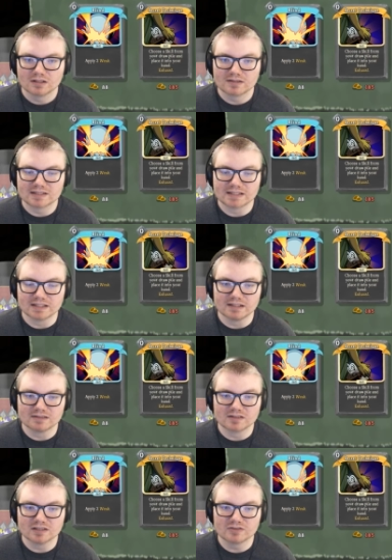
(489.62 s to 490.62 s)
Let's see.
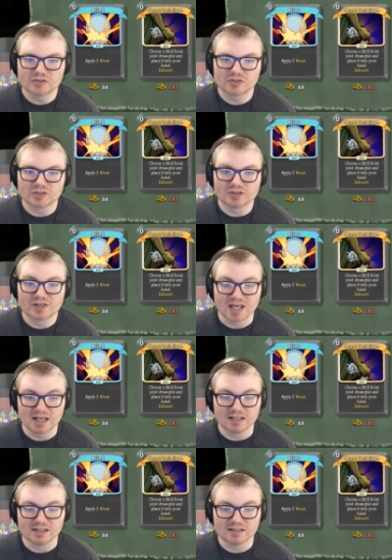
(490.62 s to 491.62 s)
Exhaust your
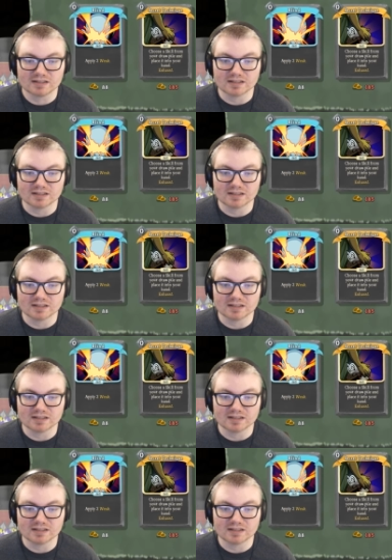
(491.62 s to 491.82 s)
hand.